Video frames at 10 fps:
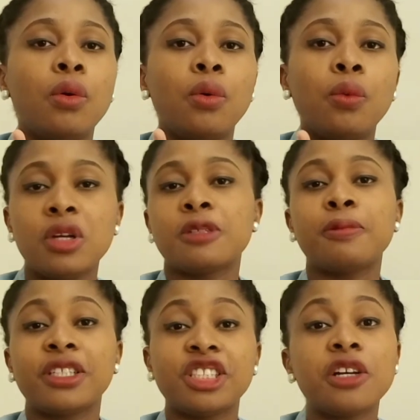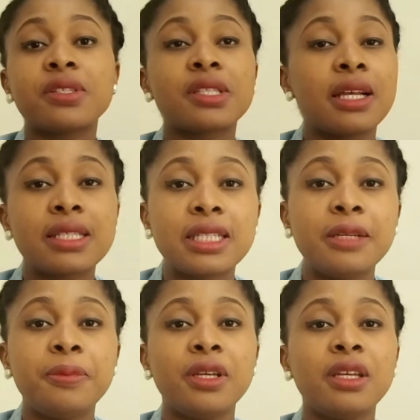Once my child starts
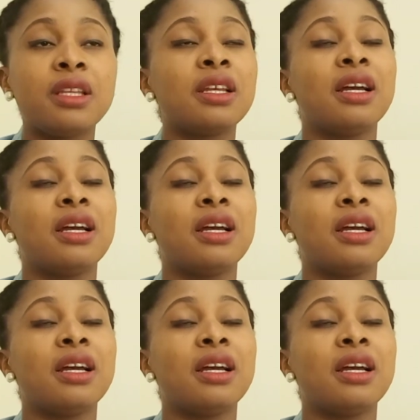sleeping